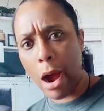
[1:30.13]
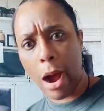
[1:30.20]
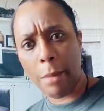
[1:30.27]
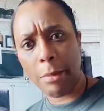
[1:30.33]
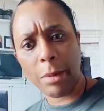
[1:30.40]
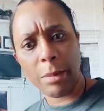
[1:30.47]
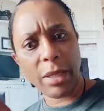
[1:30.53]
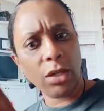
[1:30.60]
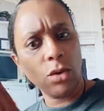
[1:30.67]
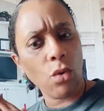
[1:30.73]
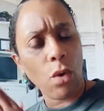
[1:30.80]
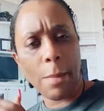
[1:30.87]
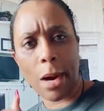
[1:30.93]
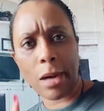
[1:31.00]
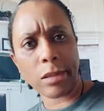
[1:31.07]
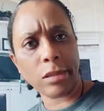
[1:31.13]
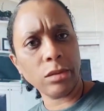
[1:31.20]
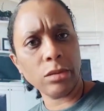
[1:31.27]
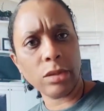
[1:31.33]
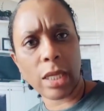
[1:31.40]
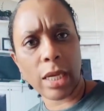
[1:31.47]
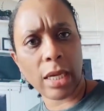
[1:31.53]
I'm going to be doing my
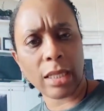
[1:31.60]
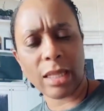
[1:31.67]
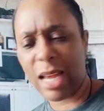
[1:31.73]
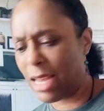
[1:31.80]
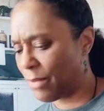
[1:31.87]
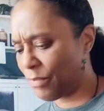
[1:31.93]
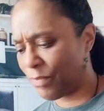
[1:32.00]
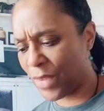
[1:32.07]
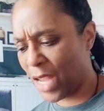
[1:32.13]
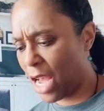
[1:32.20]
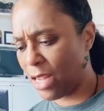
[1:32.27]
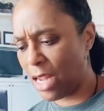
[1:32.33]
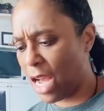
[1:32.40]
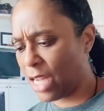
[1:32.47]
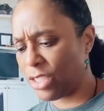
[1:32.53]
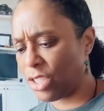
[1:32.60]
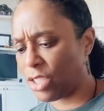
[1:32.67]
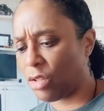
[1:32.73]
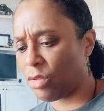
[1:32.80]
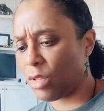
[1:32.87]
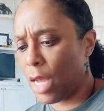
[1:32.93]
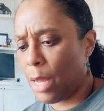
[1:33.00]
own thing. Like, I
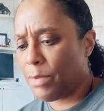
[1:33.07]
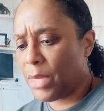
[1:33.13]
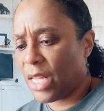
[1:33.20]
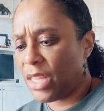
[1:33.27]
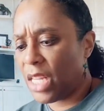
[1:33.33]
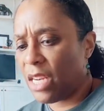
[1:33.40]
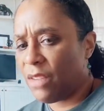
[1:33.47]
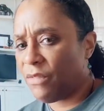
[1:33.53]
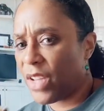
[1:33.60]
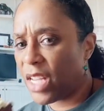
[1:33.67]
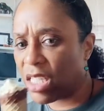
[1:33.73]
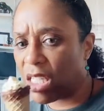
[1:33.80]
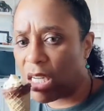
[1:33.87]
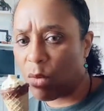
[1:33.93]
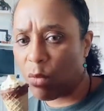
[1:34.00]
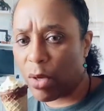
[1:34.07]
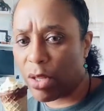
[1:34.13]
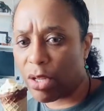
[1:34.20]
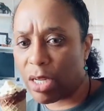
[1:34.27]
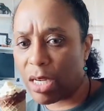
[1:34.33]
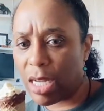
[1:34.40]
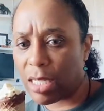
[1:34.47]
just don't, I'm not that invested in
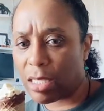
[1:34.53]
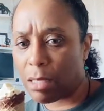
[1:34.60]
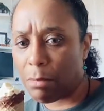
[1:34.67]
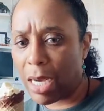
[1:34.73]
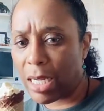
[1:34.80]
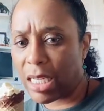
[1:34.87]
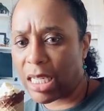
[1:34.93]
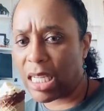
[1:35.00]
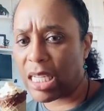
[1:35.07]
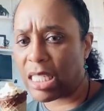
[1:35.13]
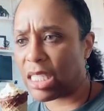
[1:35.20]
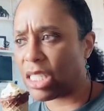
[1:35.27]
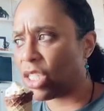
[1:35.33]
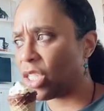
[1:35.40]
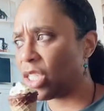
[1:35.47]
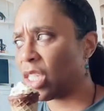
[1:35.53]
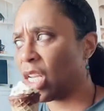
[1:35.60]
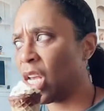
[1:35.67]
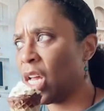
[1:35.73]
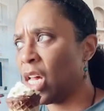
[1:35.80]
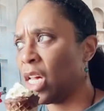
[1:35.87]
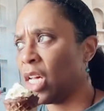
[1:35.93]
whether or not somebody is just
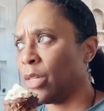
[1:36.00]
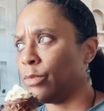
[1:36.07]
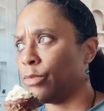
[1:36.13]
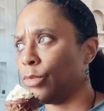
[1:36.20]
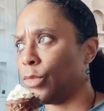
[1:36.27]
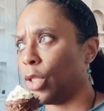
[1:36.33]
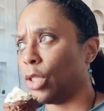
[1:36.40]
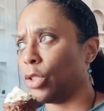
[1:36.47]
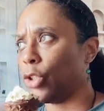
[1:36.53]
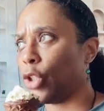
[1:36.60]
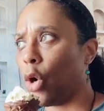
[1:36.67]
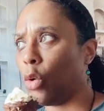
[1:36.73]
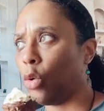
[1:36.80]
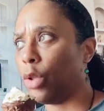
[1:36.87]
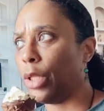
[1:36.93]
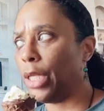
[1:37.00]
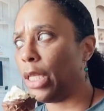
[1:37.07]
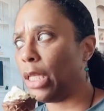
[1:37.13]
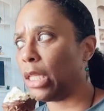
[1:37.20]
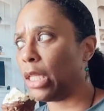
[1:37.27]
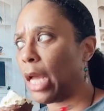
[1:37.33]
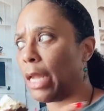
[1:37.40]

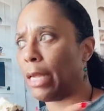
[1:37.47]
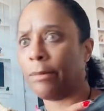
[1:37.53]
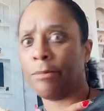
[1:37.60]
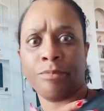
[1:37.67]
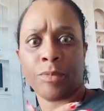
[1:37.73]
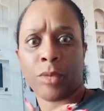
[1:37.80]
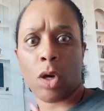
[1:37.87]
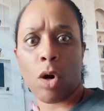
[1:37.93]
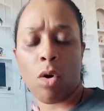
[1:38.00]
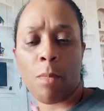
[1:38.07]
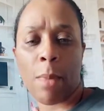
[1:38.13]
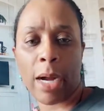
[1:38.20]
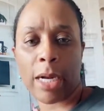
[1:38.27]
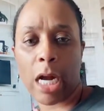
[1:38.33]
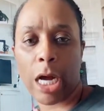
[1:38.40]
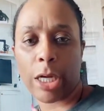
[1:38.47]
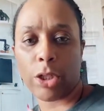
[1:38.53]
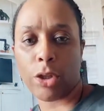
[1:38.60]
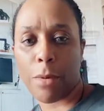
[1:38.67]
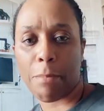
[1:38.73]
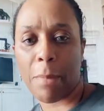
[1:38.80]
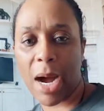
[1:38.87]
totally like, oh my
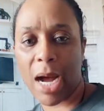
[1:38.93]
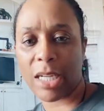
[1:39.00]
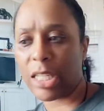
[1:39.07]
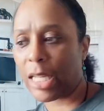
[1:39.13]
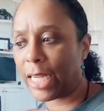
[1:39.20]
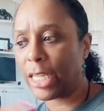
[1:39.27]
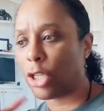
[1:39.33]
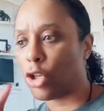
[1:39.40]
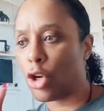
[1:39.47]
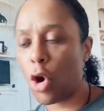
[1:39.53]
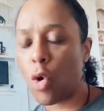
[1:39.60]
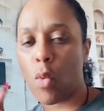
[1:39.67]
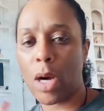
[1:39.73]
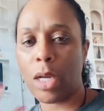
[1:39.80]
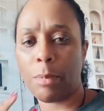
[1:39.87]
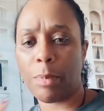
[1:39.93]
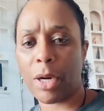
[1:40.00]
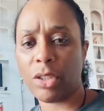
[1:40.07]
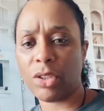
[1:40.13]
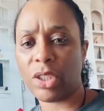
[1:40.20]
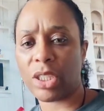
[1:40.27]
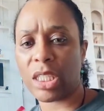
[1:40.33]
God, you're mine. Like, no one
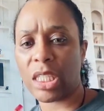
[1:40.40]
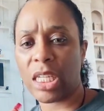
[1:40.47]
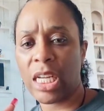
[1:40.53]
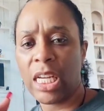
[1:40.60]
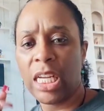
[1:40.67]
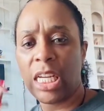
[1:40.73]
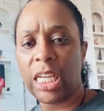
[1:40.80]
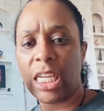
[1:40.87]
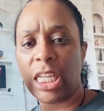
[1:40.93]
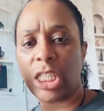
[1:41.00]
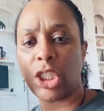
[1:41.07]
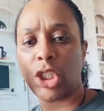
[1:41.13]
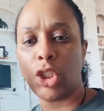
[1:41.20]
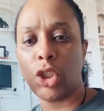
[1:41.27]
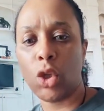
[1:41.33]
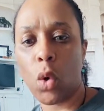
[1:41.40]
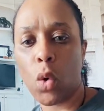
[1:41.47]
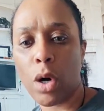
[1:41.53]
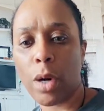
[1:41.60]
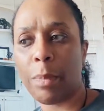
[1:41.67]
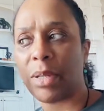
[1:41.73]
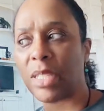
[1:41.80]
person is
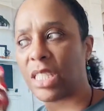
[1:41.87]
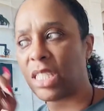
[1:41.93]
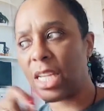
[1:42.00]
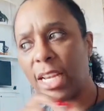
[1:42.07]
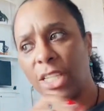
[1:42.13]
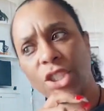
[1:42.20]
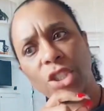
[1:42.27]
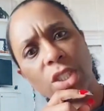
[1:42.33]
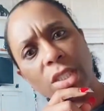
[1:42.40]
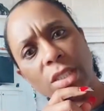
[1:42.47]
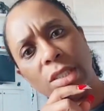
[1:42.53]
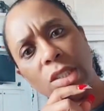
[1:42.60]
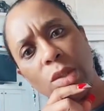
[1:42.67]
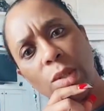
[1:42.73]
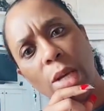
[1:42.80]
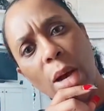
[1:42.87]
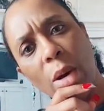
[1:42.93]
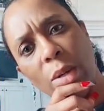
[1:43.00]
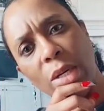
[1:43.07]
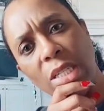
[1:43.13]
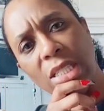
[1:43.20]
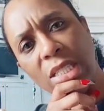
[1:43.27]
your possession. Do
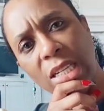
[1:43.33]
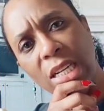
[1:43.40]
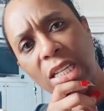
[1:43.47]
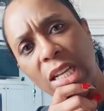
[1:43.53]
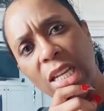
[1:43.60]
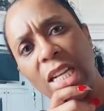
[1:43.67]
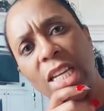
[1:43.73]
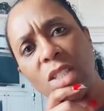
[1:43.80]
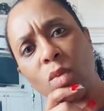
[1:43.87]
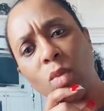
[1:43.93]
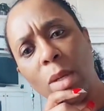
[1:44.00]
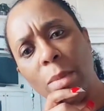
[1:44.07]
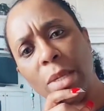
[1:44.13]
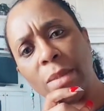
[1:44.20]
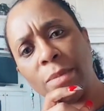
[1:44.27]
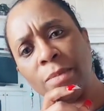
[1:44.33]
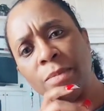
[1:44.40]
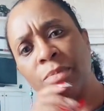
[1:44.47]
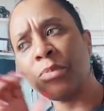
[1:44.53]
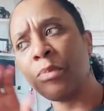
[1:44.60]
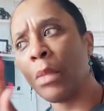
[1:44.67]
y'all understand that as women?